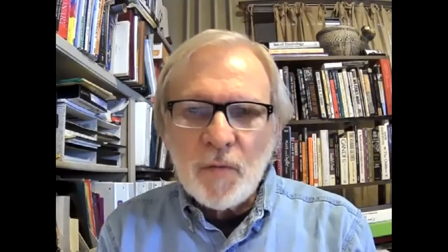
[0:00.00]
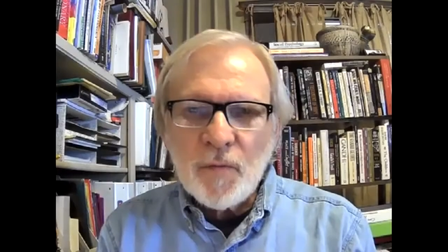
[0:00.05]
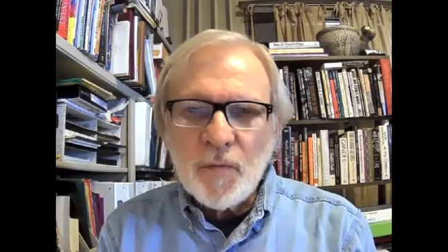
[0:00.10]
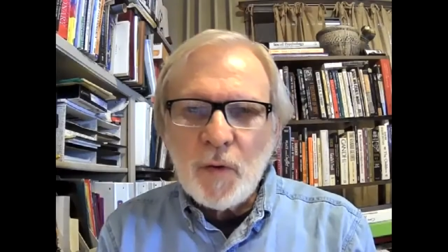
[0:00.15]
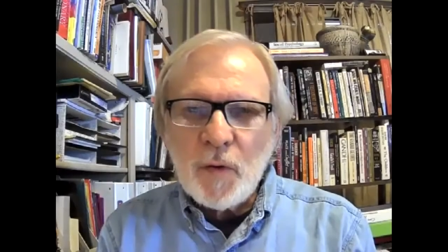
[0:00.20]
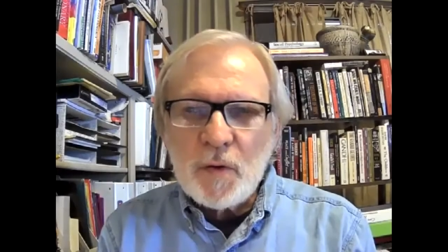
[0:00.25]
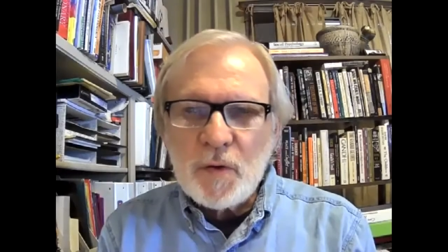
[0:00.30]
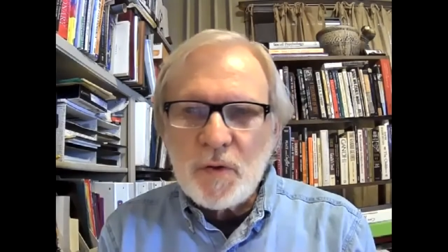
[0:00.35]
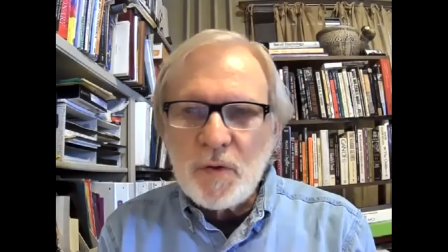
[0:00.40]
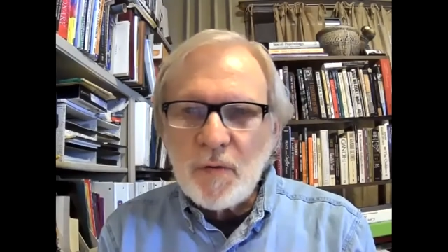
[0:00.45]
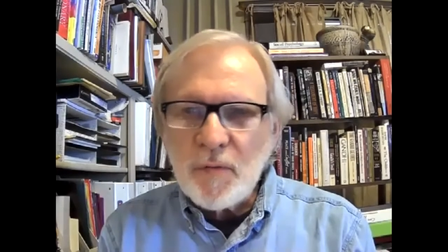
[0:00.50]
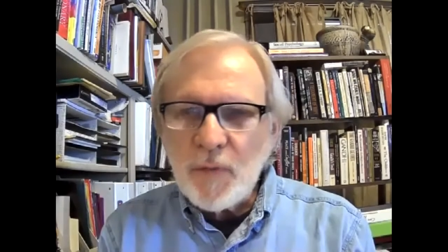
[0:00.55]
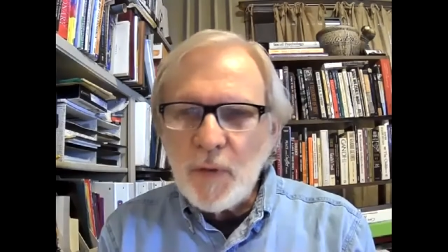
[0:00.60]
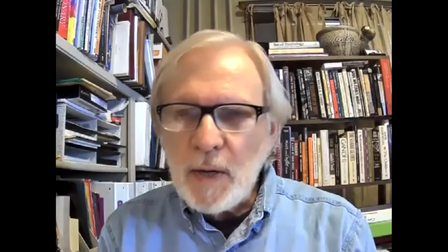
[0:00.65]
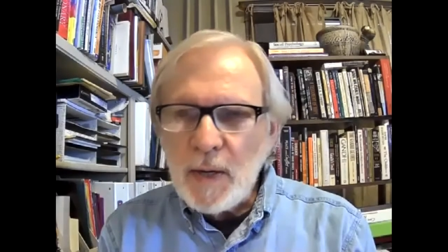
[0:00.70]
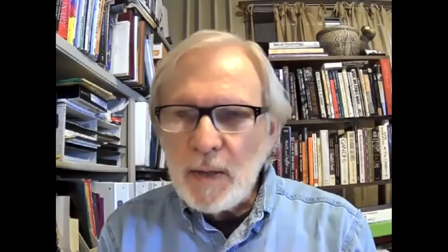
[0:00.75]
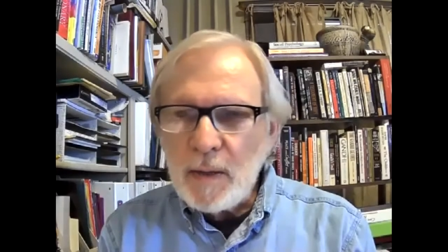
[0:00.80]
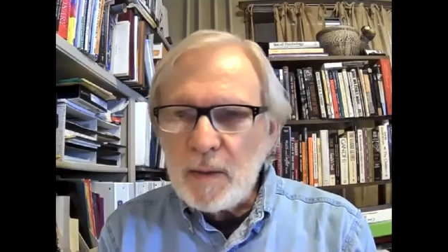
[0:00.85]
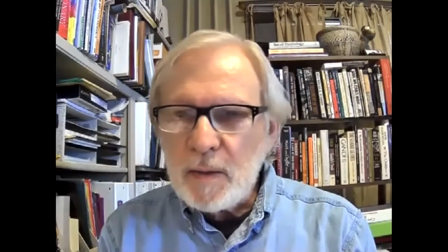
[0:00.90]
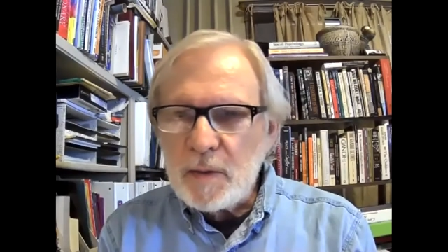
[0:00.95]
the future
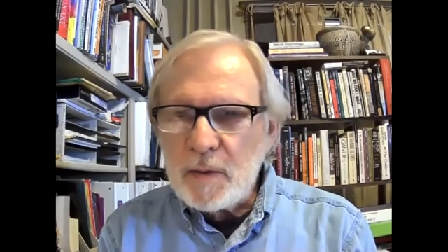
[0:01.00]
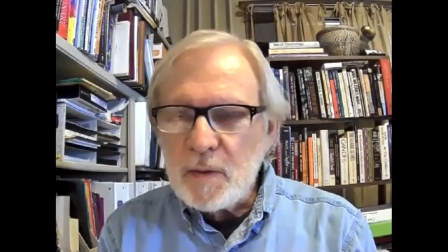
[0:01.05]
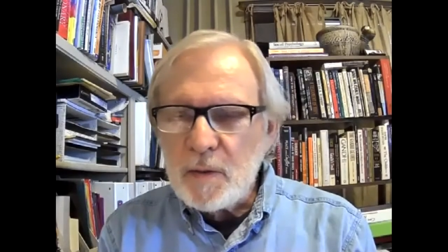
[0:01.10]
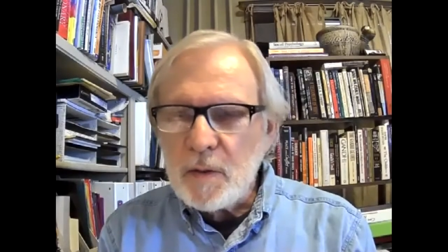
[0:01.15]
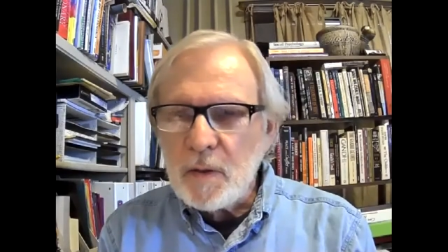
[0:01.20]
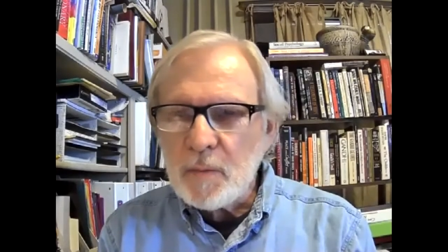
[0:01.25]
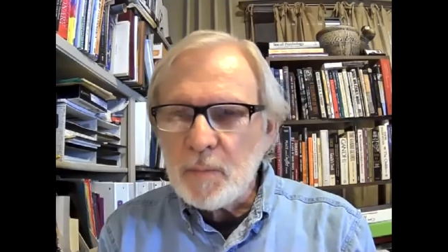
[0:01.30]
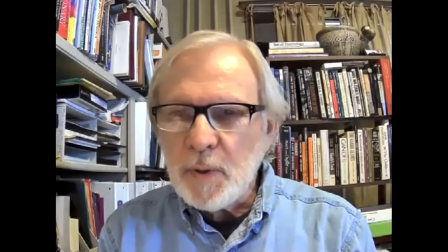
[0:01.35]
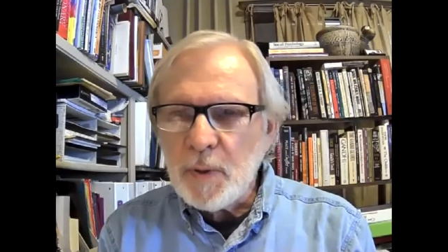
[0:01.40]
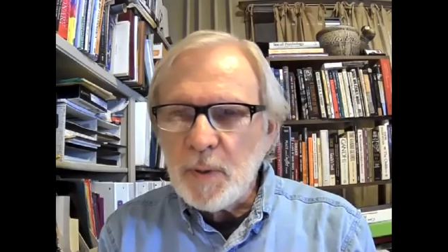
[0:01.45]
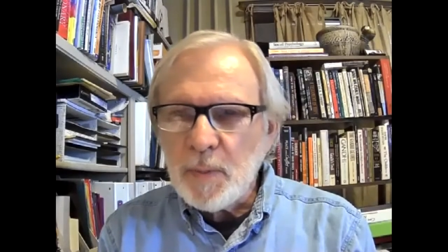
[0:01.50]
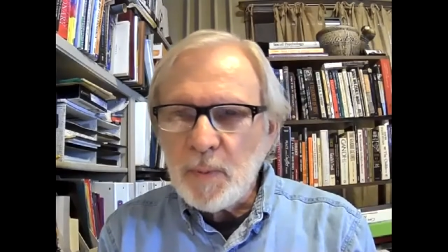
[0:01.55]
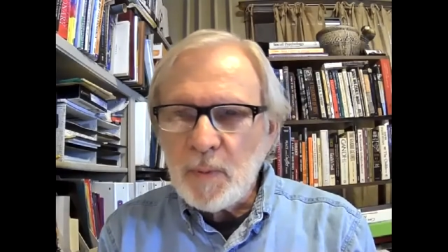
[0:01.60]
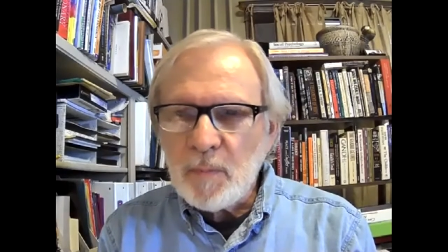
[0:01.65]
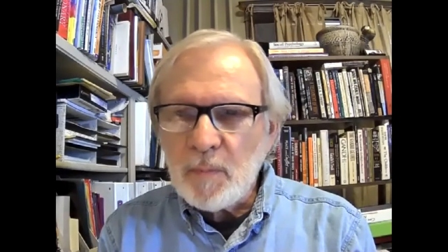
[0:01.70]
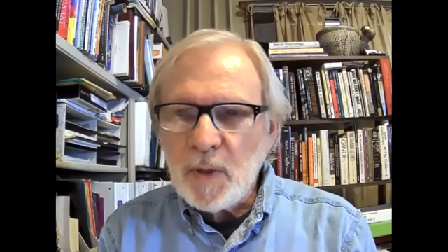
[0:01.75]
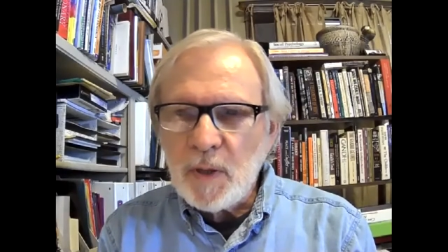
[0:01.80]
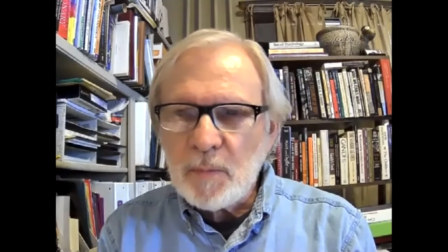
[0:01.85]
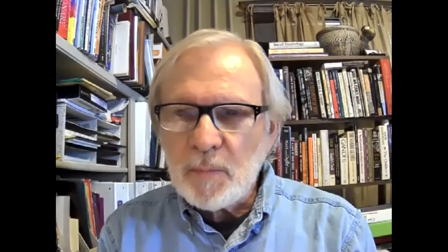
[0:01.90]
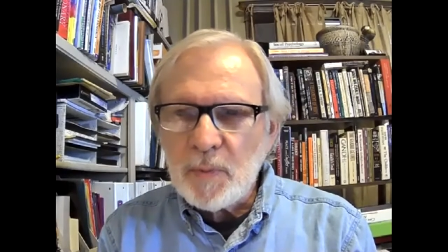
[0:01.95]
violence that people
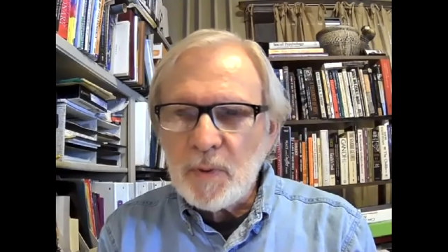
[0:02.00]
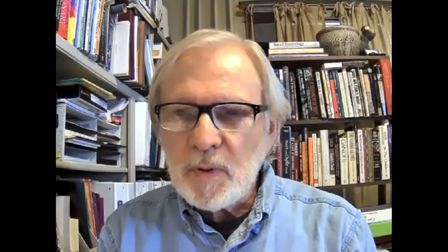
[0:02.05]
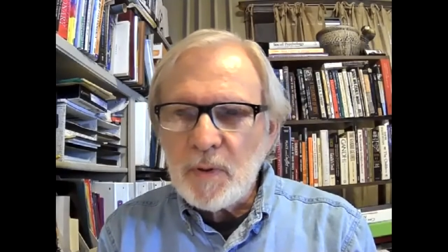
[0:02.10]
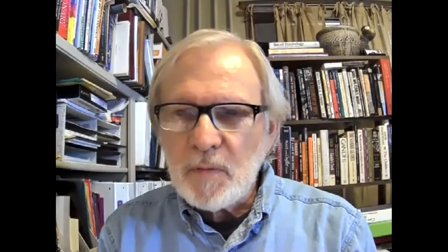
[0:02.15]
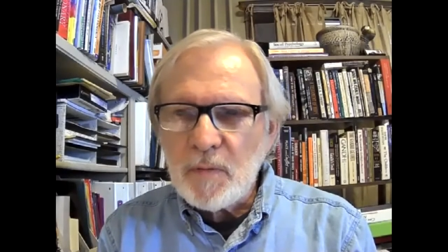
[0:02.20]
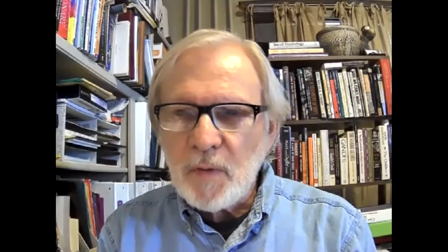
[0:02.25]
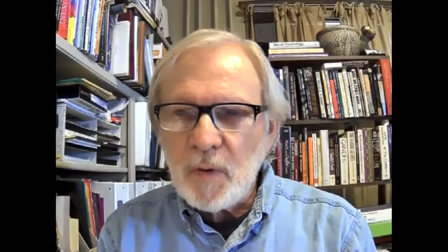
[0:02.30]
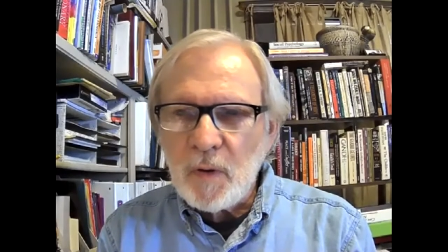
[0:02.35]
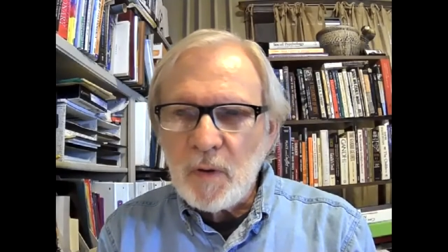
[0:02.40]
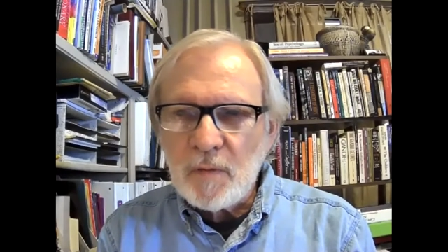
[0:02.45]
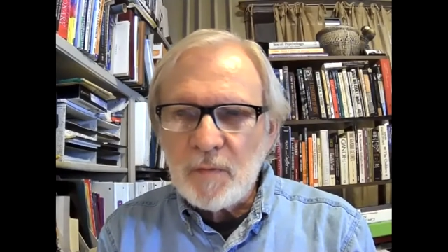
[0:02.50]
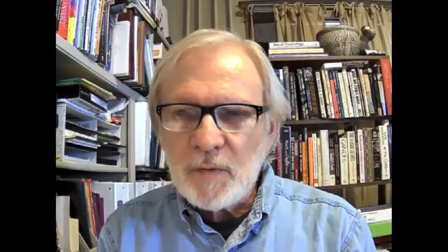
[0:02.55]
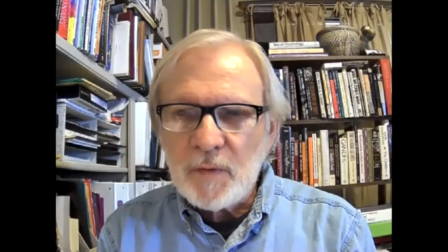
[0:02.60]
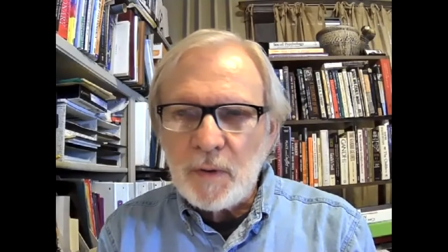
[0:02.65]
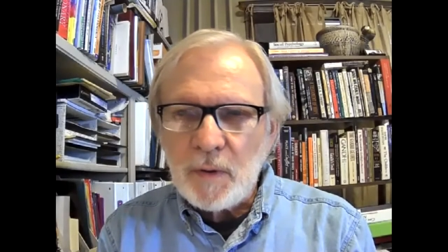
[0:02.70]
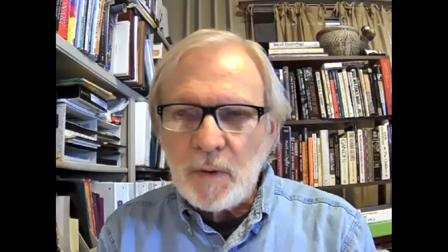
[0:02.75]
might be involved